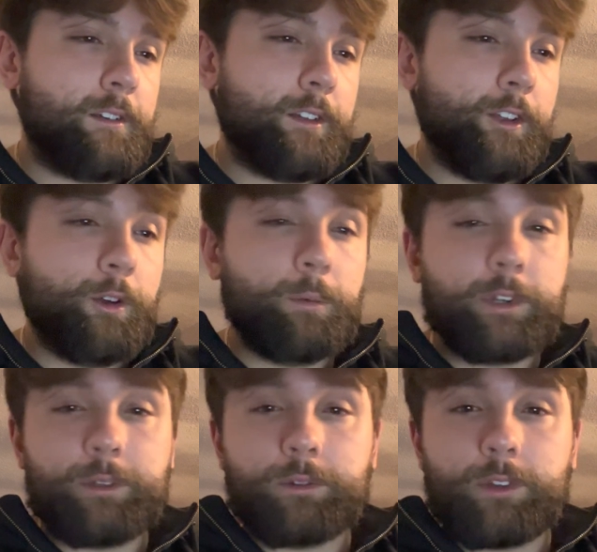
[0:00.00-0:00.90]

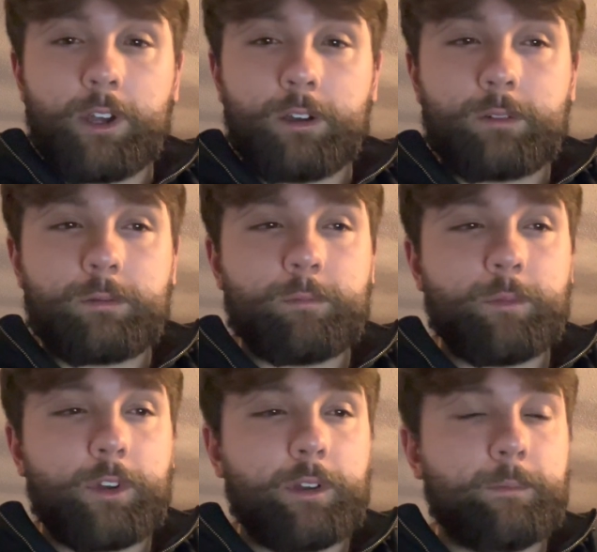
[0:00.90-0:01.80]
nobody will know.
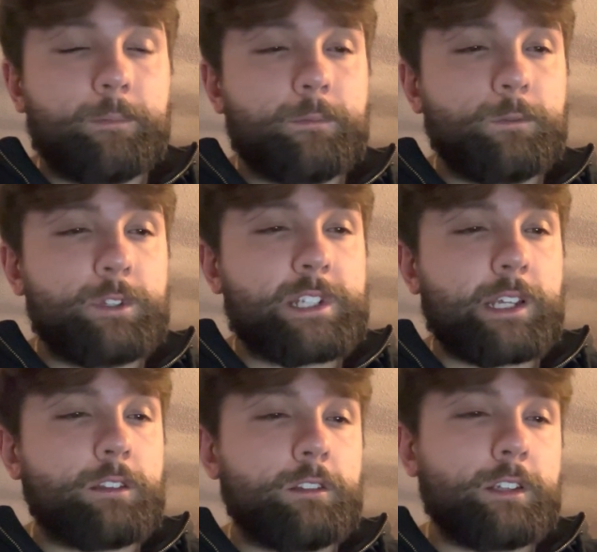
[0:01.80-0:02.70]
But we
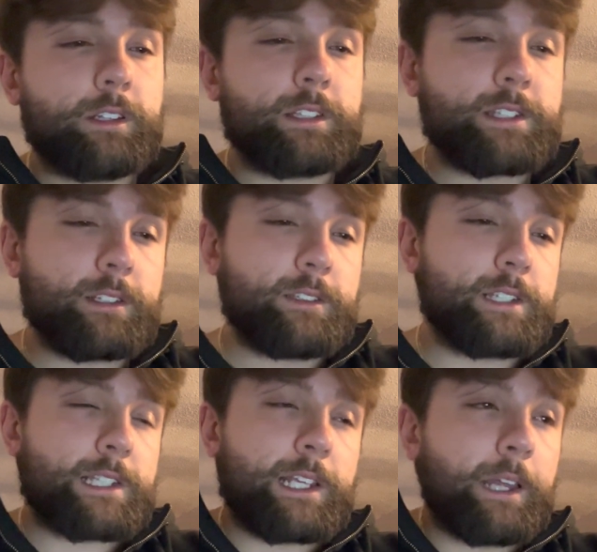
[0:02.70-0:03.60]
take a look at the Sons of
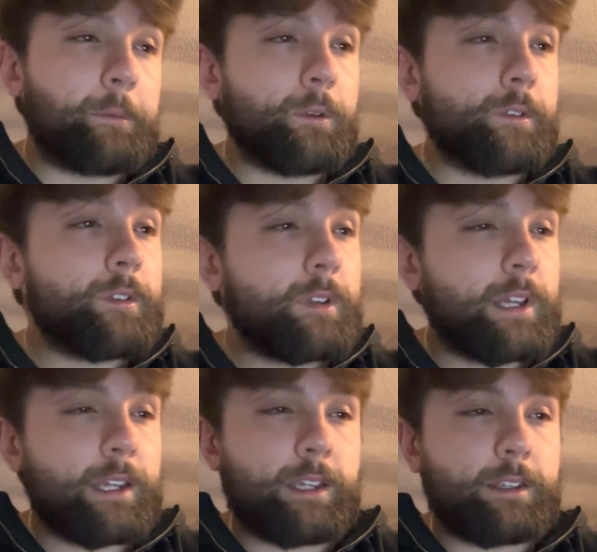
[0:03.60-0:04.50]
Samuel,
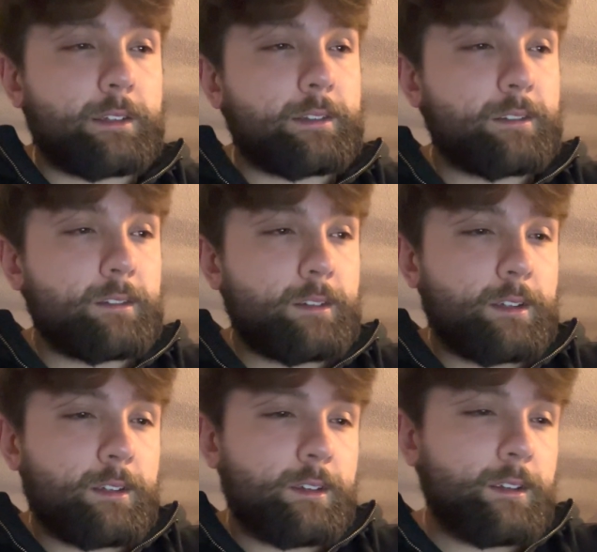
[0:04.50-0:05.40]
and
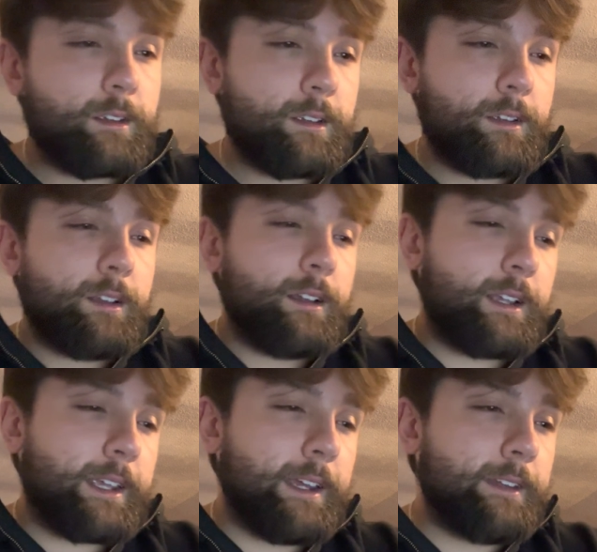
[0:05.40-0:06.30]

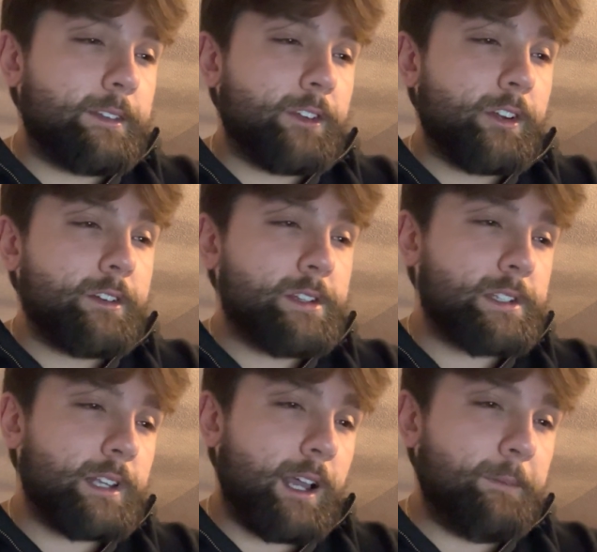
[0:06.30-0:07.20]
again, Durs,
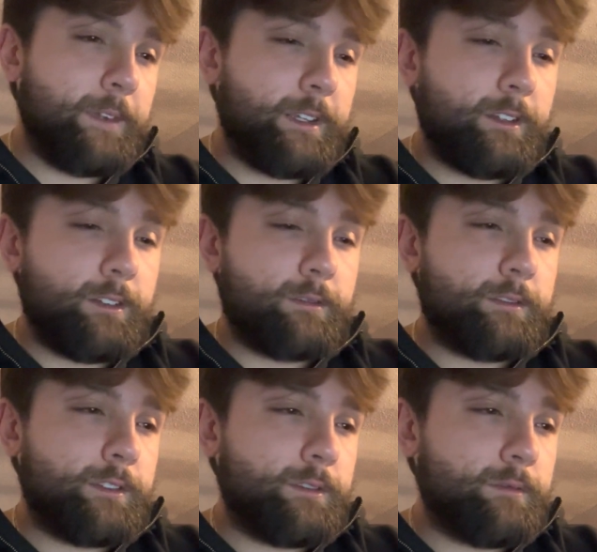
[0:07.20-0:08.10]

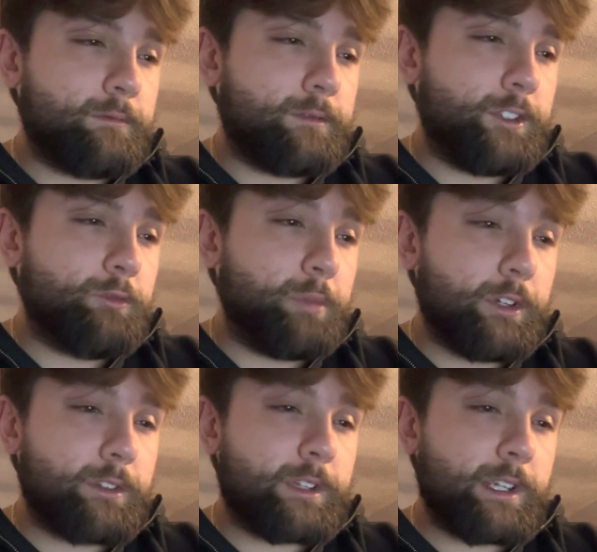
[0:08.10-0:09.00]
you
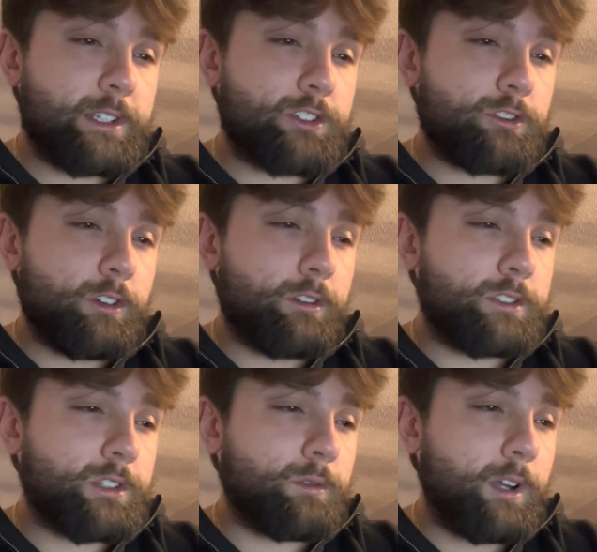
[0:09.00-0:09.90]
built a strong
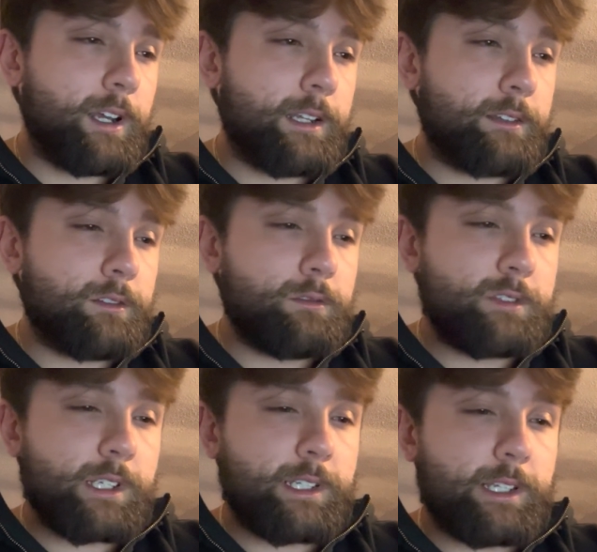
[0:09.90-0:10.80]
squad.
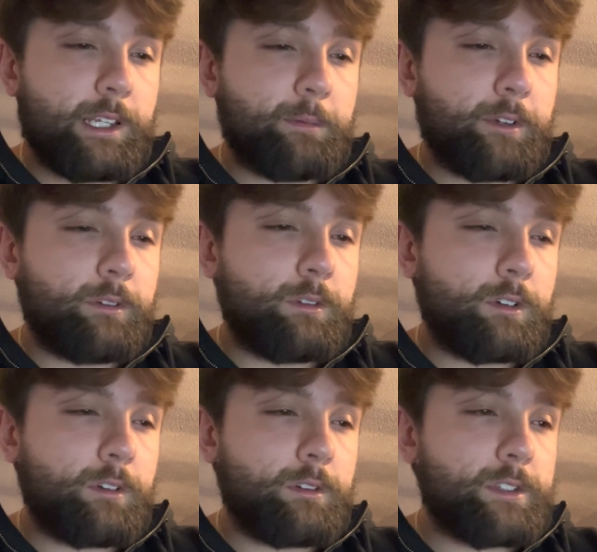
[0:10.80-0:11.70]
Losing Debo
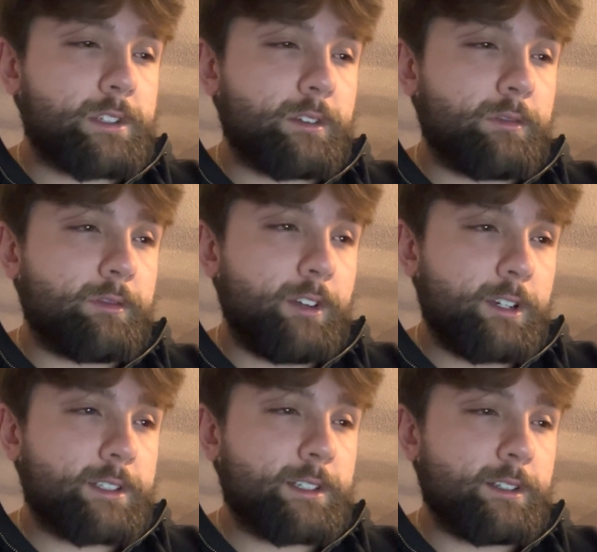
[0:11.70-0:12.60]
hurts a fuck
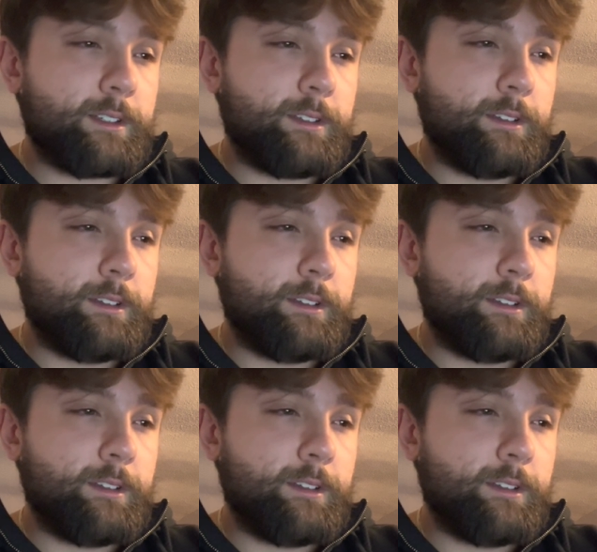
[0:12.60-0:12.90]
ton.